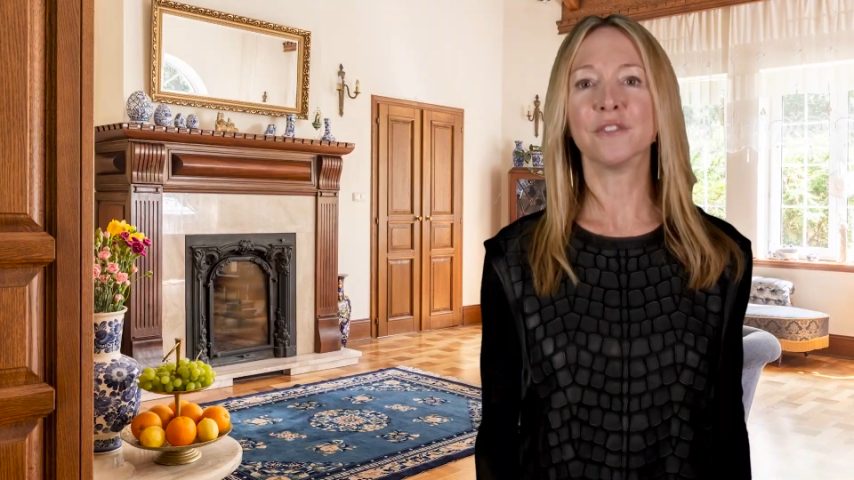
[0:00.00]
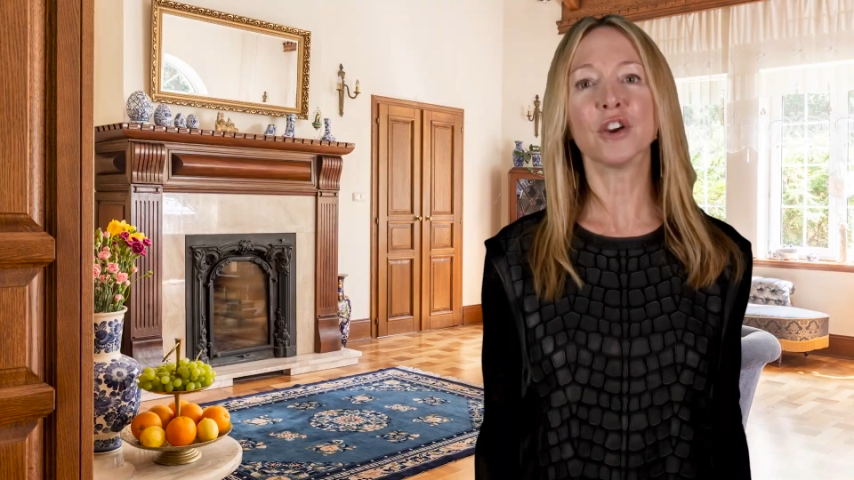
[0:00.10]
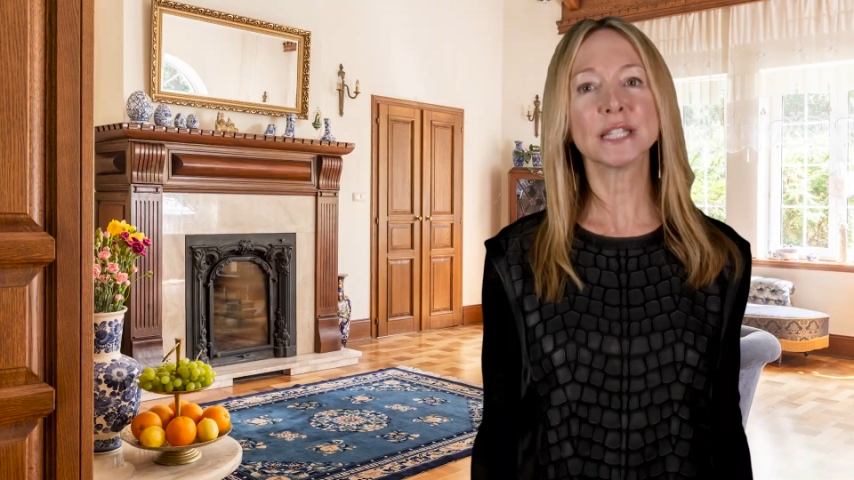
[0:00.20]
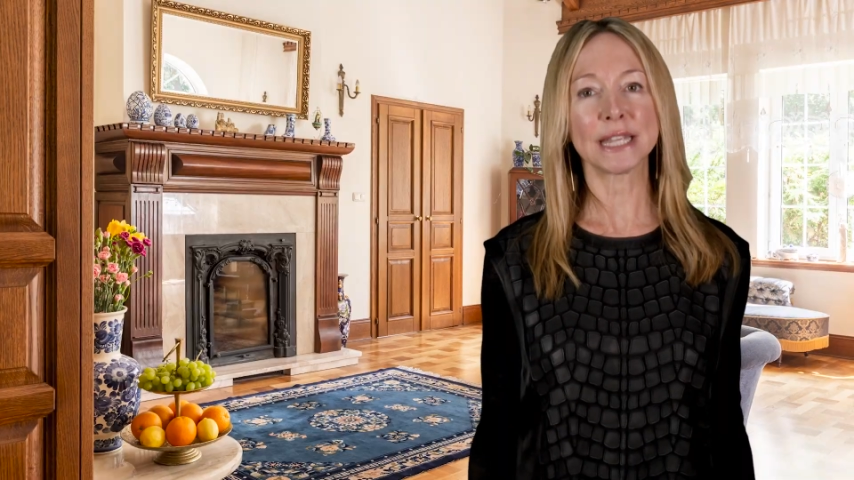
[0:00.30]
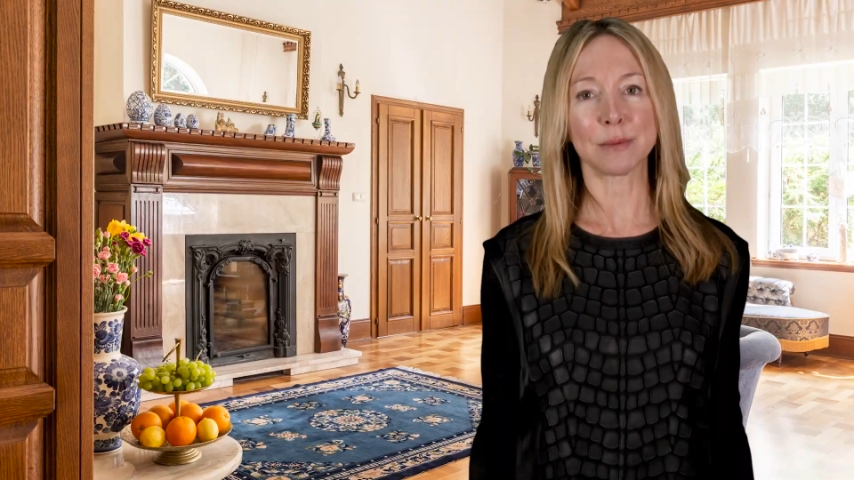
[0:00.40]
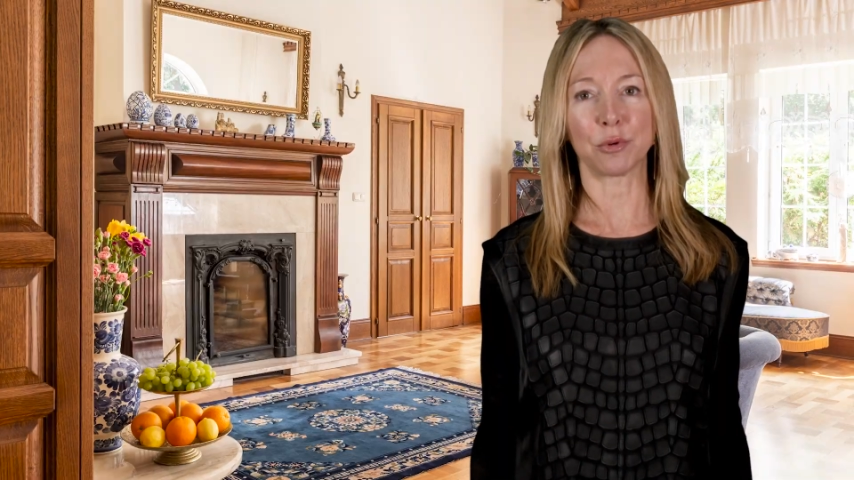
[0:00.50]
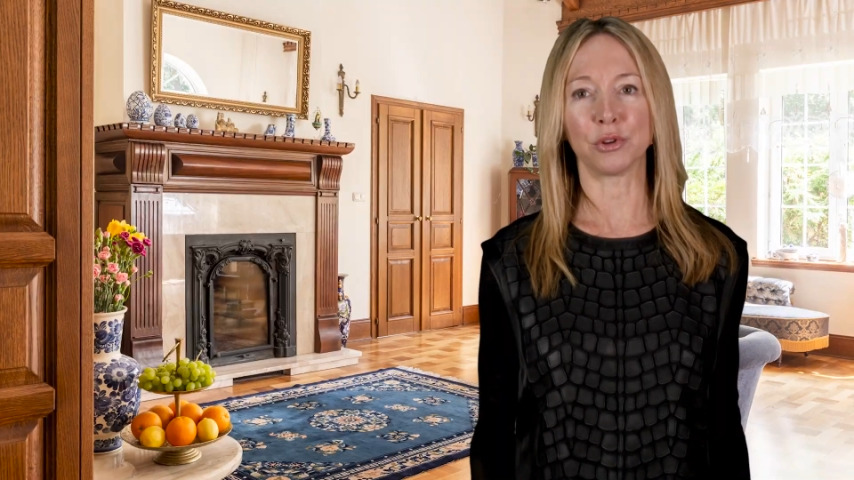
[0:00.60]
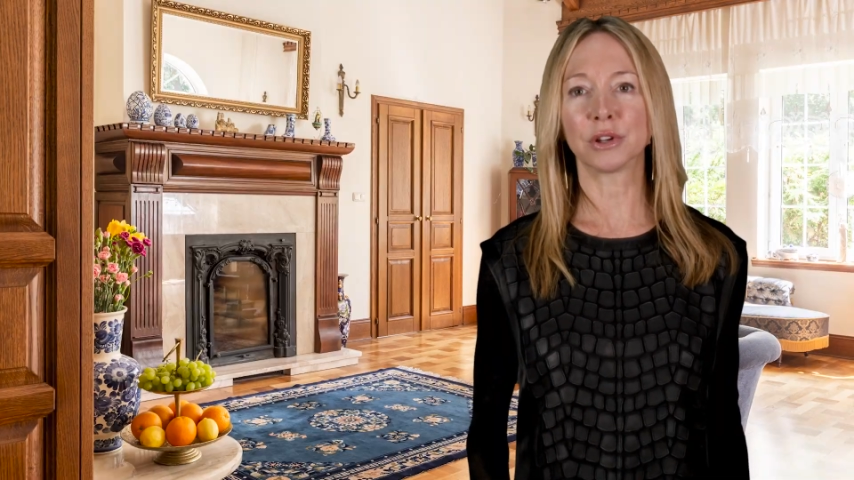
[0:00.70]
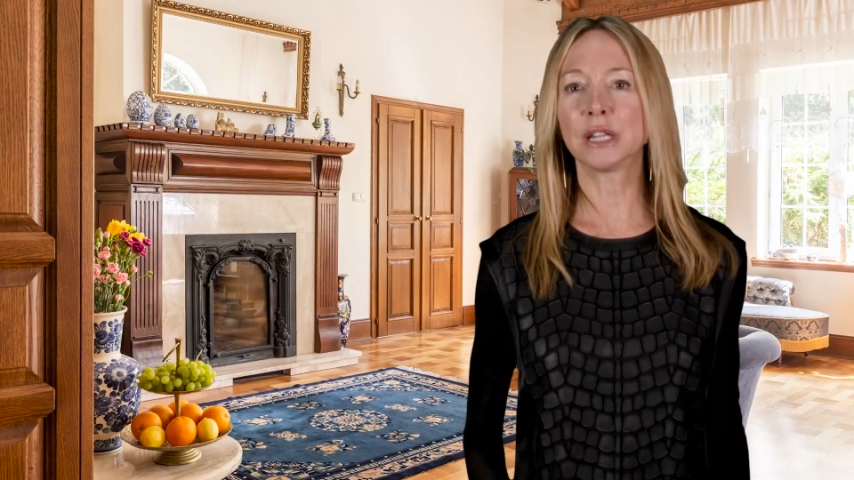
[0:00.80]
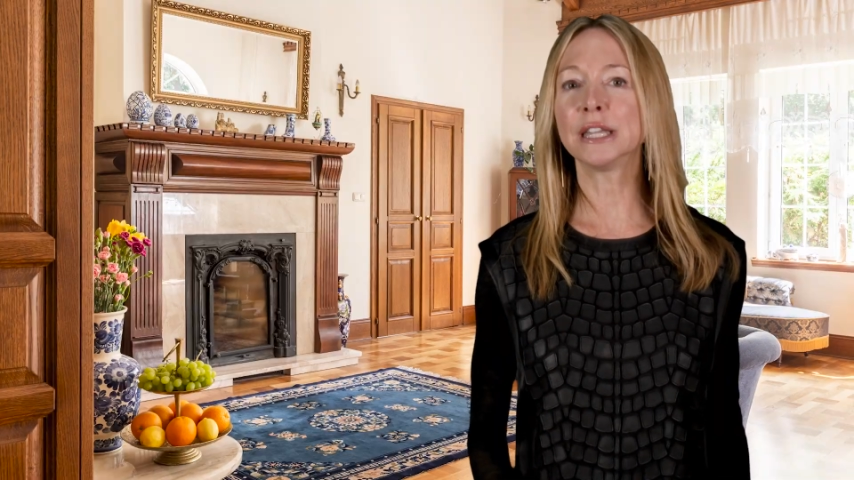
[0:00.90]
For
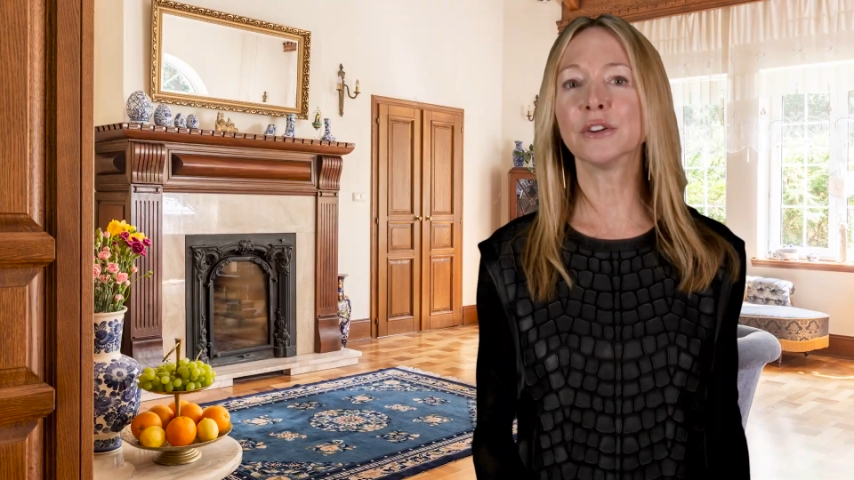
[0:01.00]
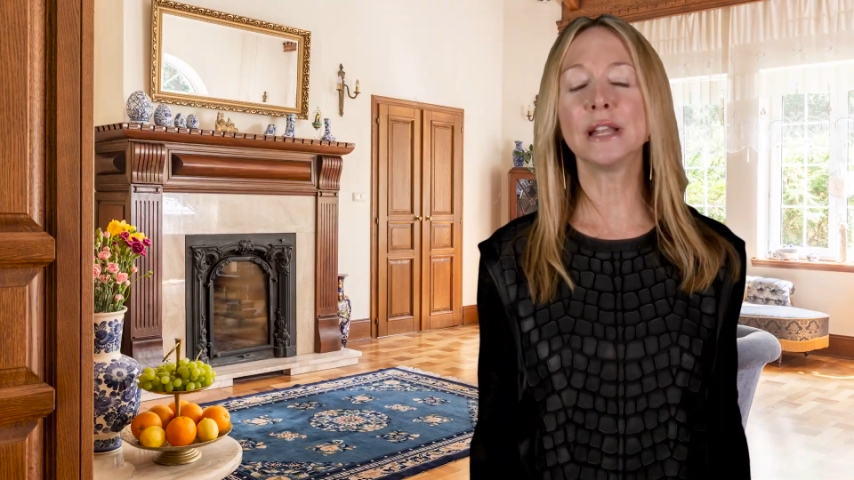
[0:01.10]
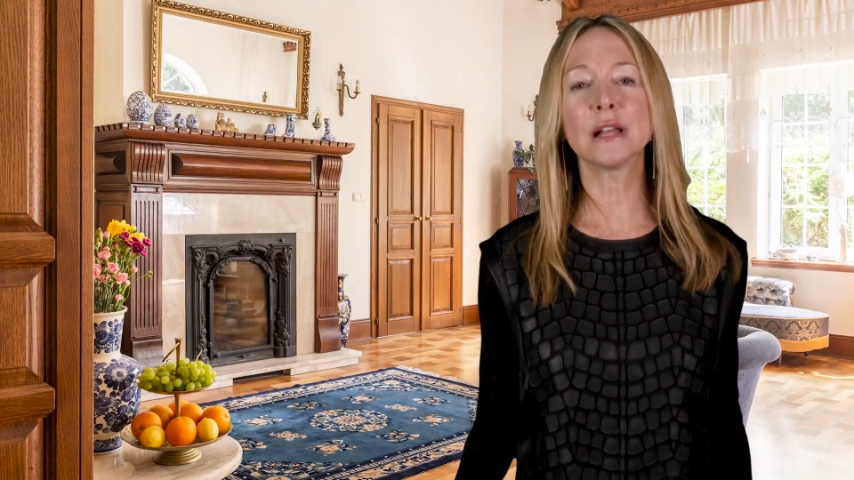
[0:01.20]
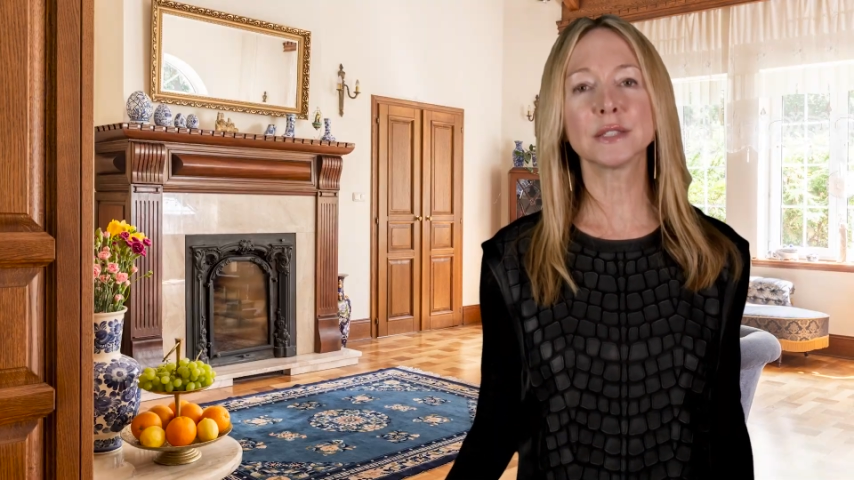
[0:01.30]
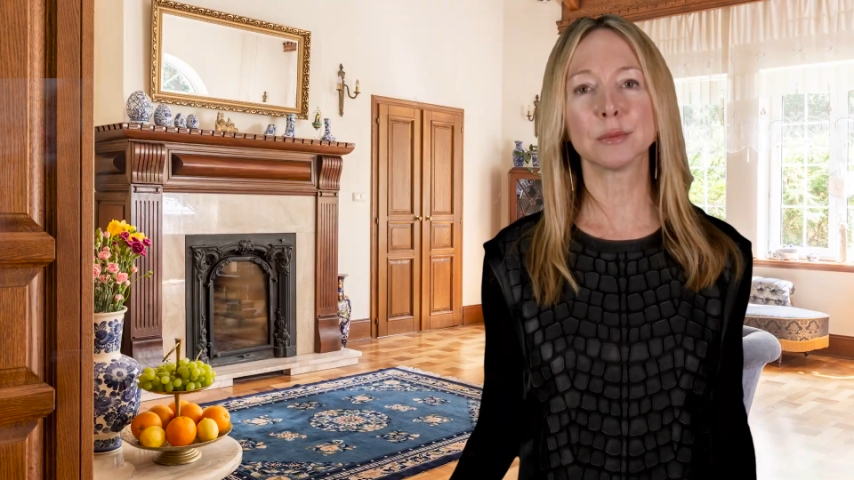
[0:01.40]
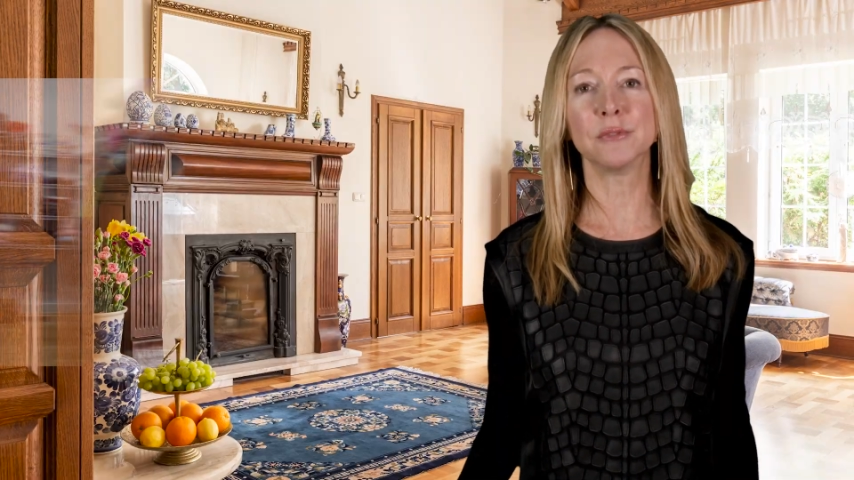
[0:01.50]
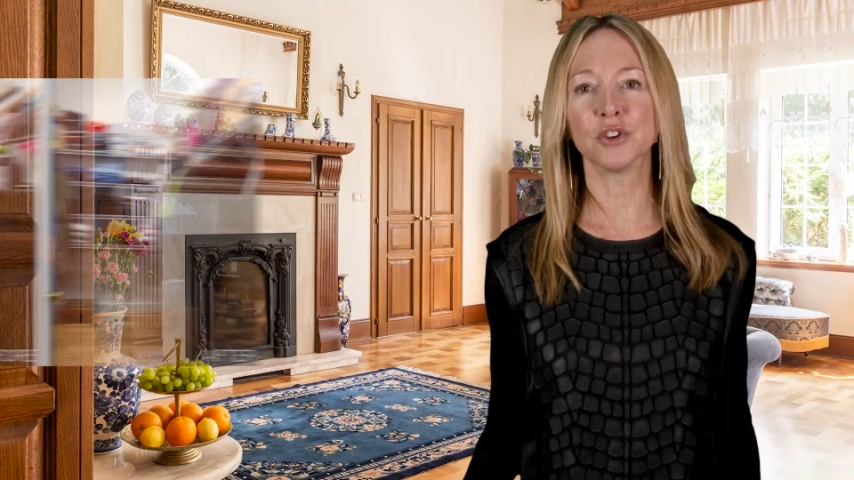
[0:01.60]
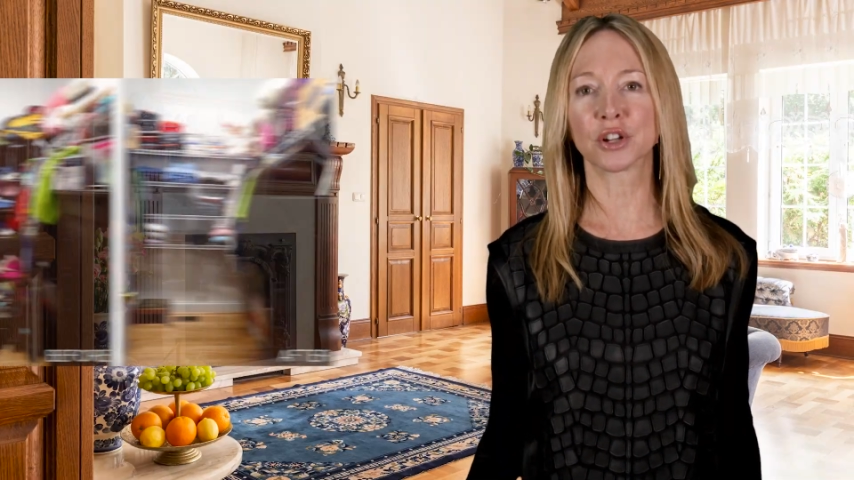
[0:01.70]
example, clearing out some of your